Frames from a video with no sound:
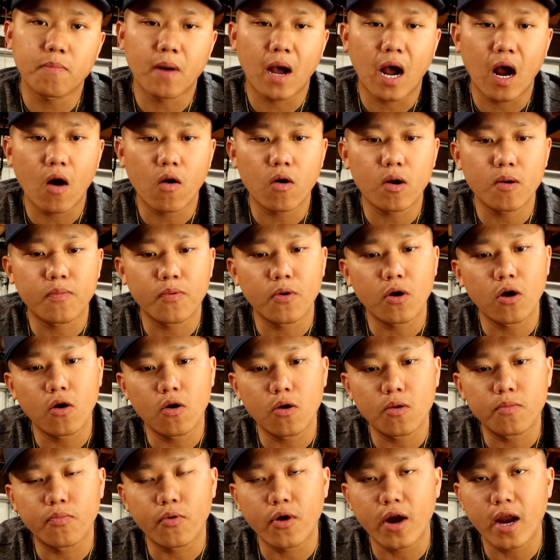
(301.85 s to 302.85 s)
Power
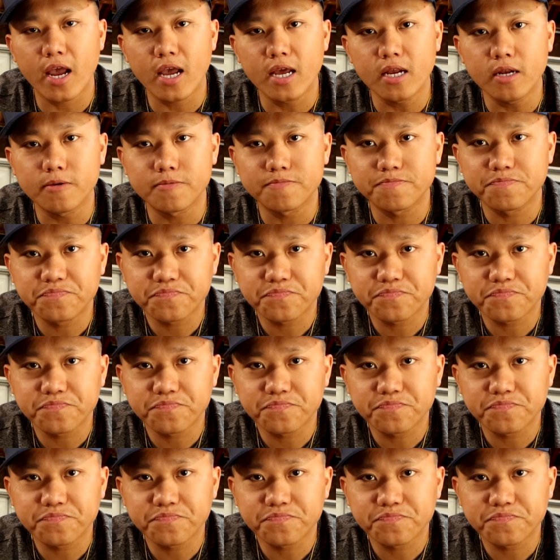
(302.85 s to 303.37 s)
Pro braid.